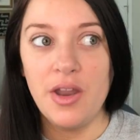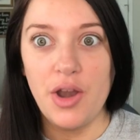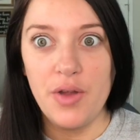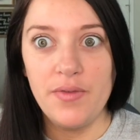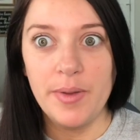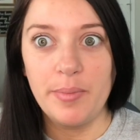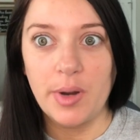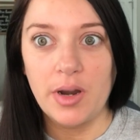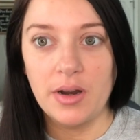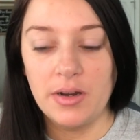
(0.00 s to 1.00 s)

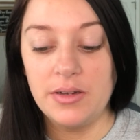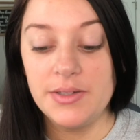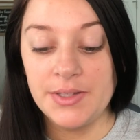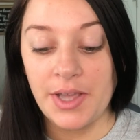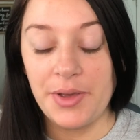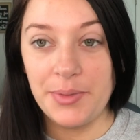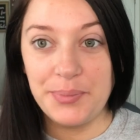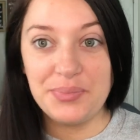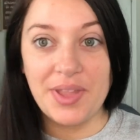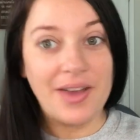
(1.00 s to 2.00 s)
November. So
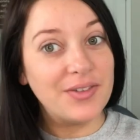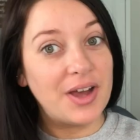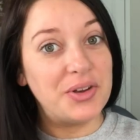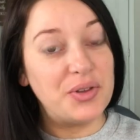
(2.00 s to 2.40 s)
I've got